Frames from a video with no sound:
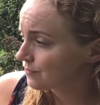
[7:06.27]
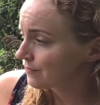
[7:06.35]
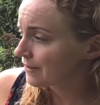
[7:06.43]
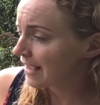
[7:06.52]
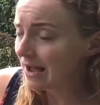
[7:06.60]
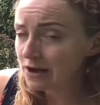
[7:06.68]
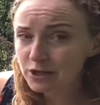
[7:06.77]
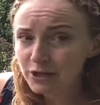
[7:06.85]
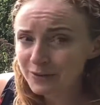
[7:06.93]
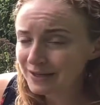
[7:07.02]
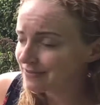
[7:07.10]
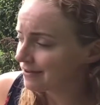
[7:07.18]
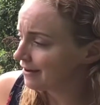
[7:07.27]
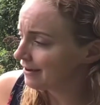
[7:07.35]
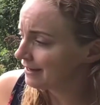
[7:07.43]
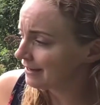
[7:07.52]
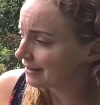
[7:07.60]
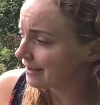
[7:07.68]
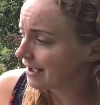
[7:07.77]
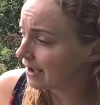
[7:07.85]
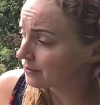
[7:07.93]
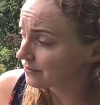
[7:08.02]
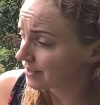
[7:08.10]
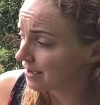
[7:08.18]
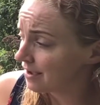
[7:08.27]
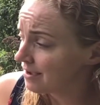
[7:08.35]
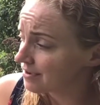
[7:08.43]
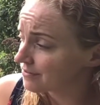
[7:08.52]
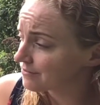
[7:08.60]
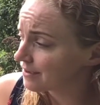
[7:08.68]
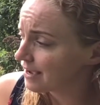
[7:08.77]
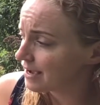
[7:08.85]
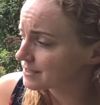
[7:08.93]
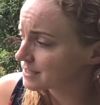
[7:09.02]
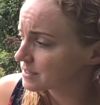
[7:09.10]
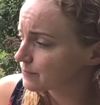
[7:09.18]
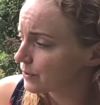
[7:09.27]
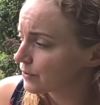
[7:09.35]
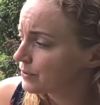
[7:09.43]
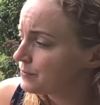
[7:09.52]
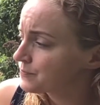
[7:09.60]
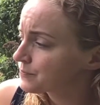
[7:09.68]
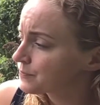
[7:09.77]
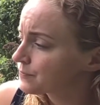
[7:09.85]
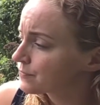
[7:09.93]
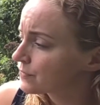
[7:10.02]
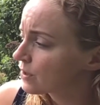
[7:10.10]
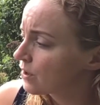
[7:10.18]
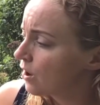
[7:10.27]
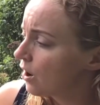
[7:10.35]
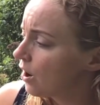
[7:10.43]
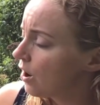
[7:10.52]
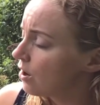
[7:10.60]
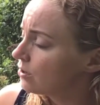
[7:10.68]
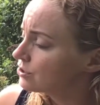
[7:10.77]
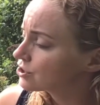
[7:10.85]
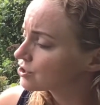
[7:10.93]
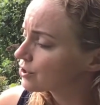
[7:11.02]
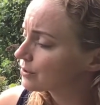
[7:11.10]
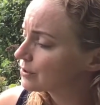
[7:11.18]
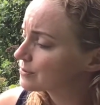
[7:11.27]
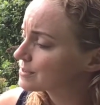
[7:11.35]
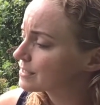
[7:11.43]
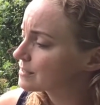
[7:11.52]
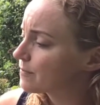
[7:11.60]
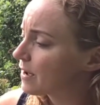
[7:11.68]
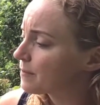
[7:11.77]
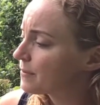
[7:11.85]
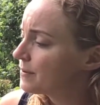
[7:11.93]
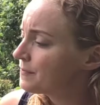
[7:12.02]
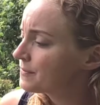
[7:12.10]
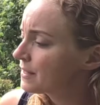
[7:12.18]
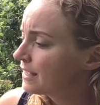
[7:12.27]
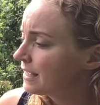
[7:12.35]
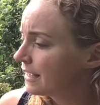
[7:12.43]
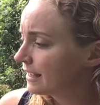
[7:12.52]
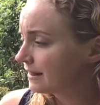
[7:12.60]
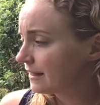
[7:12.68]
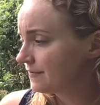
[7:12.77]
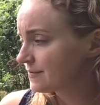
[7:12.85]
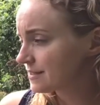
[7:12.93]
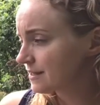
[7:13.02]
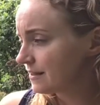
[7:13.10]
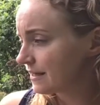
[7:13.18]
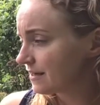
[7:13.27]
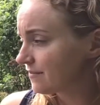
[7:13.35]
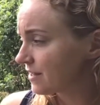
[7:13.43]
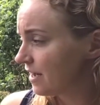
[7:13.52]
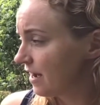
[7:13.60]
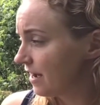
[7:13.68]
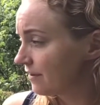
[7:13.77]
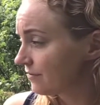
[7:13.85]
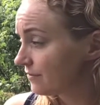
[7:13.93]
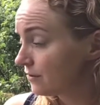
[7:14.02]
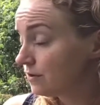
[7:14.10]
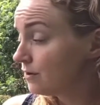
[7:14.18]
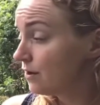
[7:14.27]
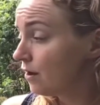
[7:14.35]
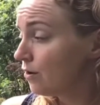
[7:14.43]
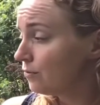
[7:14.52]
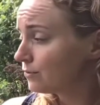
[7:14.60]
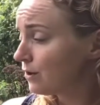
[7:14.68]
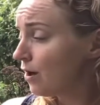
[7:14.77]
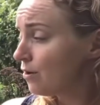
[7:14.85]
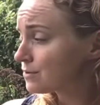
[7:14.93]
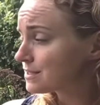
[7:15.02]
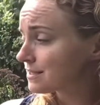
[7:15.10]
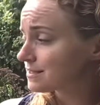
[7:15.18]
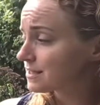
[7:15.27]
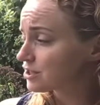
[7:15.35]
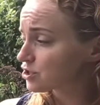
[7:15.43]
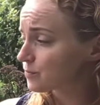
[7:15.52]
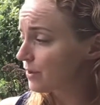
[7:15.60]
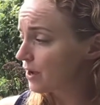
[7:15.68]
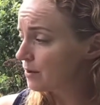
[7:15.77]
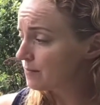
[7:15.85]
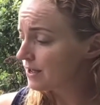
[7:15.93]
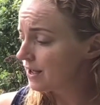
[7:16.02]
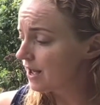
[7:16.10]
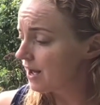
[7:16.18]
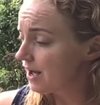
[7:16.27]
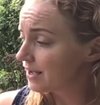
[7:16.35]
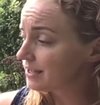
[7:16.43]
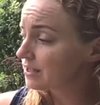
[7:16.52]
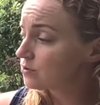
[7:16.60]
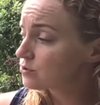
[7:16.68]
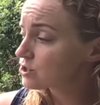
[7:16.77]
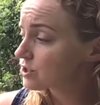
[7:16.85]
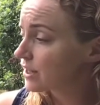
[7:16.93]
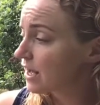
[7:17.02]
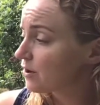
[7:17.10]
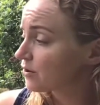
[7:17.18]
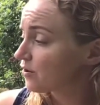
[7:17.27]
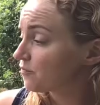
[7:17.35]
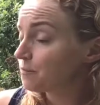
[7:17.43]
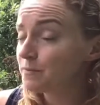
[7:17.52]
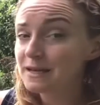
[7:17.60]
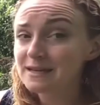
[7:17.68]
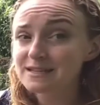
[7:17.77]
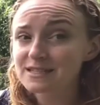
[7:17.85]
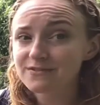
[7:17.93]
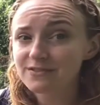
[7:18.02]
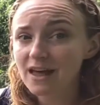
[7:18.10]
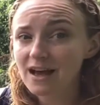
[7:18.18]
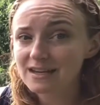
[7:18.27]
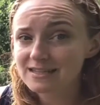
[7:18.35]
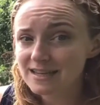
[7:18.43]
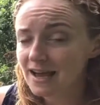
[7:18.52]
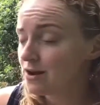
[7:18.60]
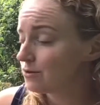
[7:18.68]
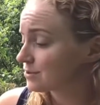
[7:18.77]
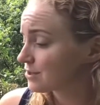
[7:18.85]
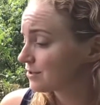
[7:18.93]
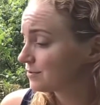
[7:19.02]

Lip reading: How do you get the honey out of the hive? Asks Brother. I'll show you, says Papa. He lifts the lid of the hive. No, no, says Teacher Bob. A huge cloud of bees flies out.